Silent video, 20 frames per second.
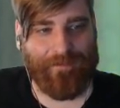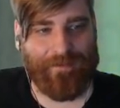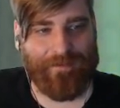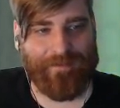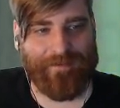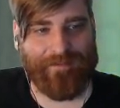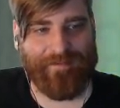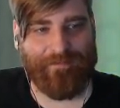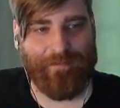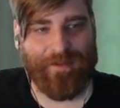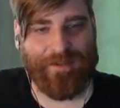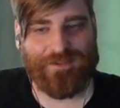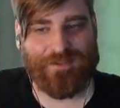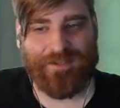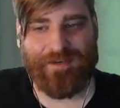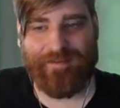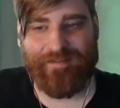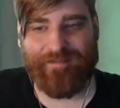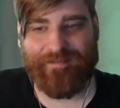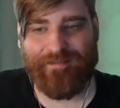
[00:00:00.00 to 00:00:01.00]
Just make
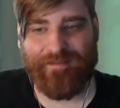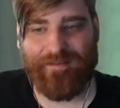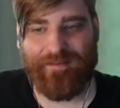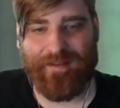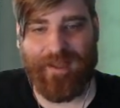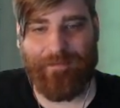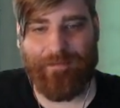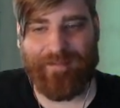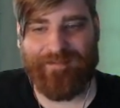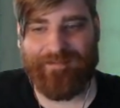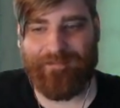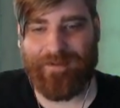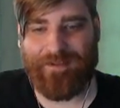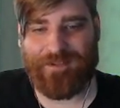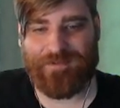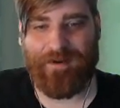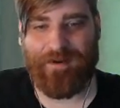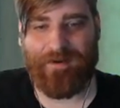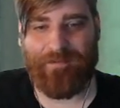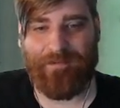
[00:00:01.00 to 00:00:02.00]
sure you type
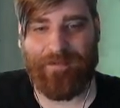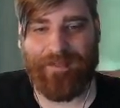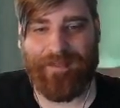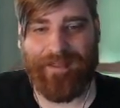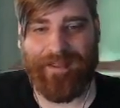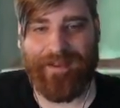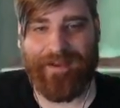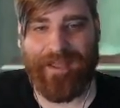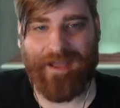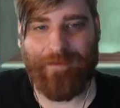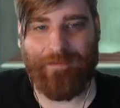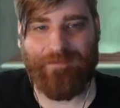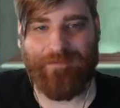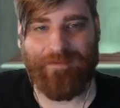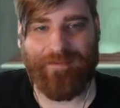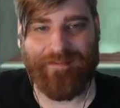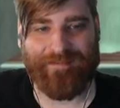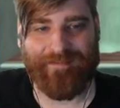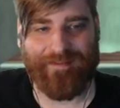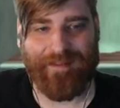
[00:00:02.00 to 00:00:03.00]
!play now before
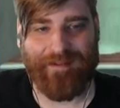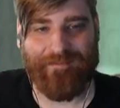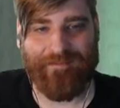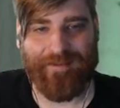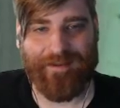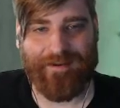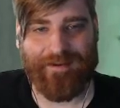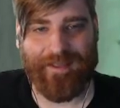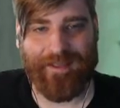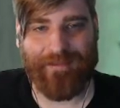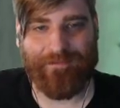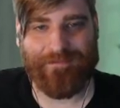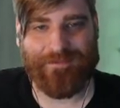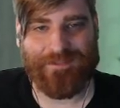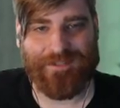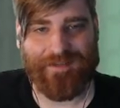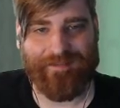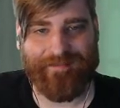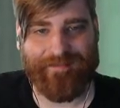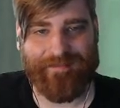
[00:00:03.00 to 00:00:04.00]
the sound effect name.
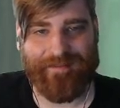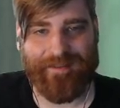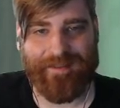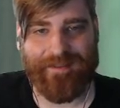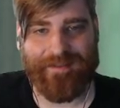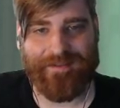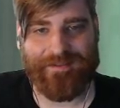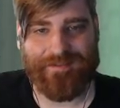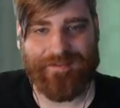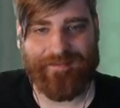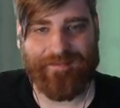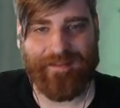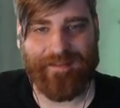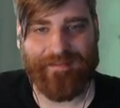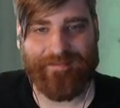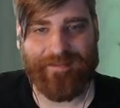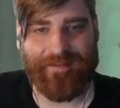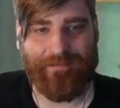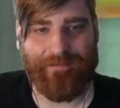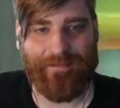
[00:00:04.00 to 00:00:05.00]
Just a
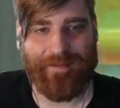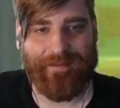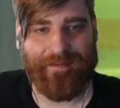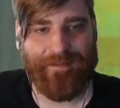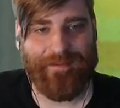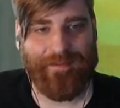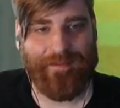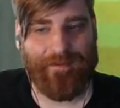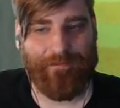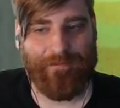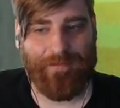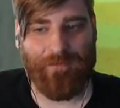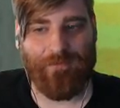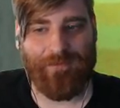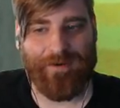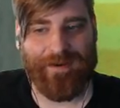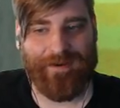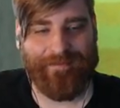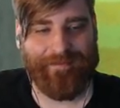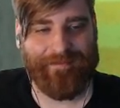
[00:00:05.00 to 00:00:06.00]
heads up. But
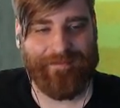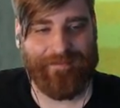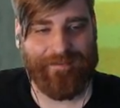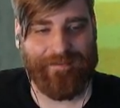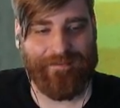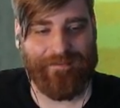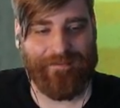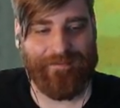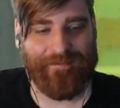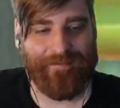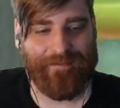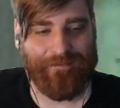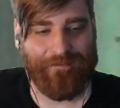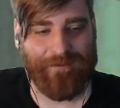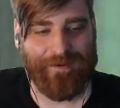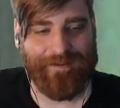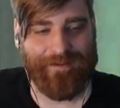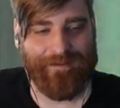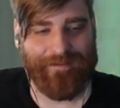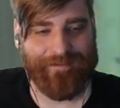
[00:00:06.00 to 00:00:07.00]
winning is still
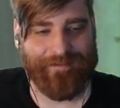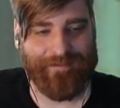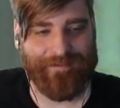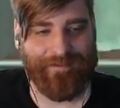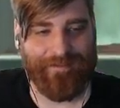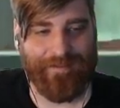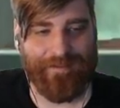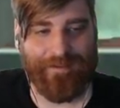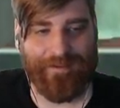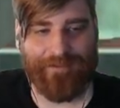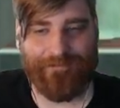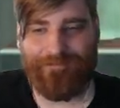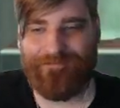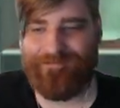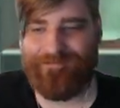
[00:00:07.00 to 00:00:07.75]
a thing.